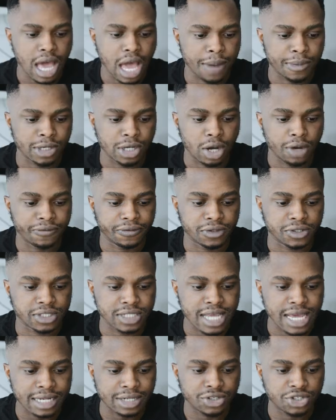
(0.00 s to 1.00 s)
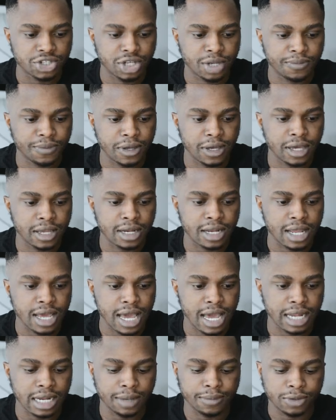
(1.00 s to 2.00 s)
I'm going to offer standard shipping,
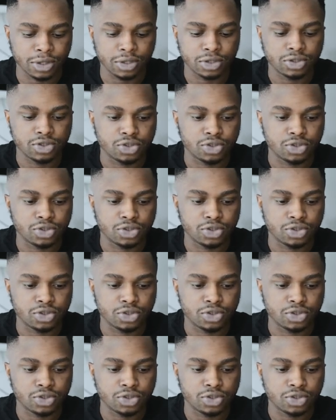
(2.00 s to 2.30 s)
and I'm going